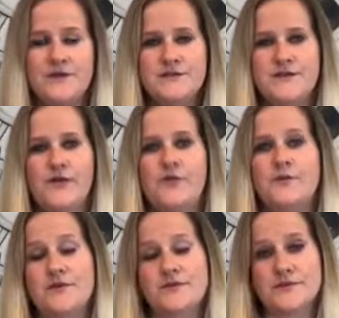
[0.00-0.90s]
So
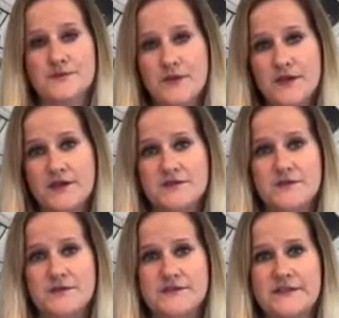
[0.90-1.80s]
most of the Sprint
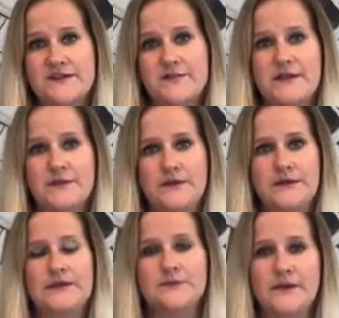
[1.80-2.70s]
customers that I've been able
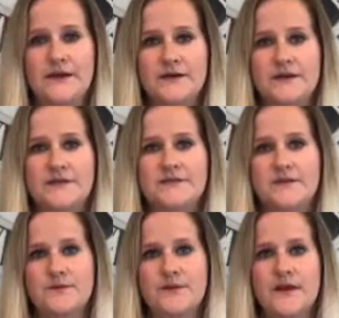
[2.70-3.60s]
to help out, they
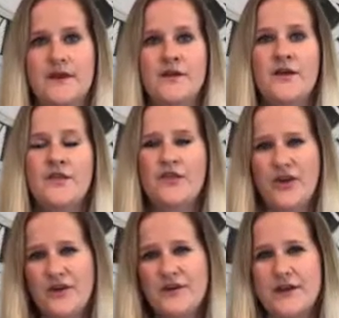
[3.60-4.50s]
tell me that
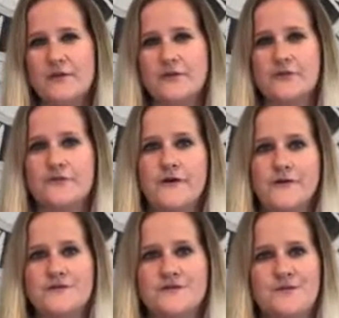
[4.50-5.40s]
they're okay with their
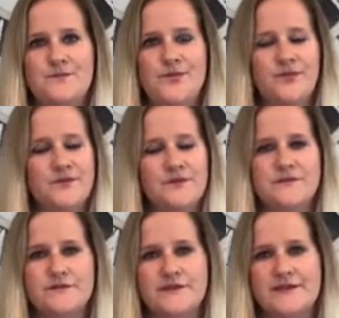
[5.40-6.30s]
phones, but weren't
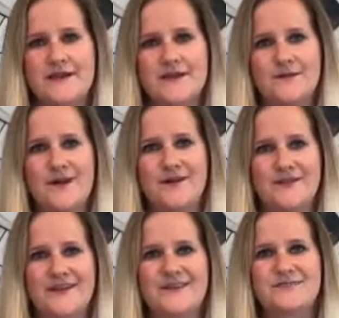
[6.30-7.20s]
so excited
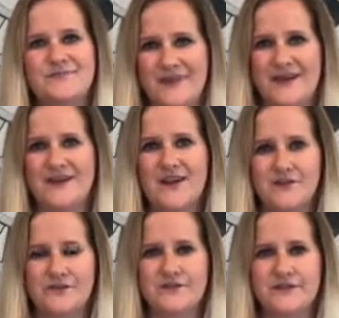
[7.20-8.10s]
about that bad
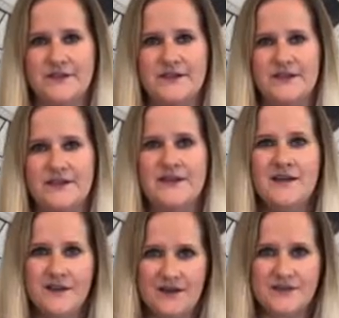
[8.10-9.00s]
coverage that they get.
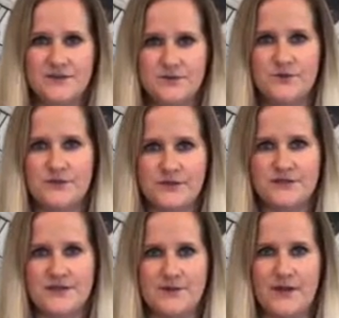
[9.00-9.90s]
I assume you feel
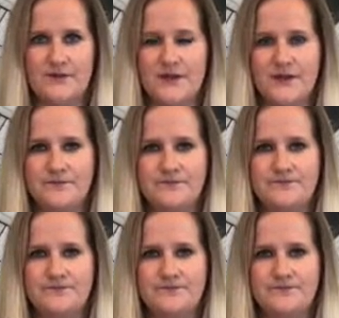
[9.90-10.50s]
the same way, right?